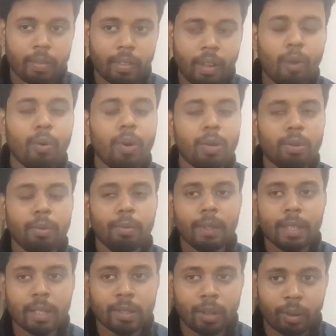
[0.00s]
Now what would
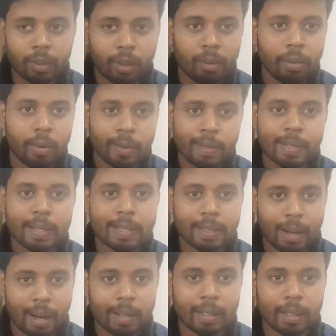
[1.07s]
be the genre for this
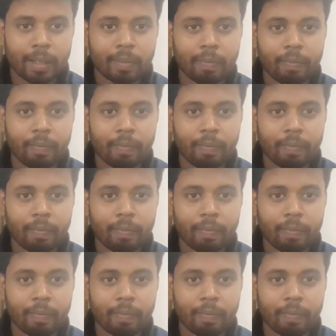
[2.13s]
writing?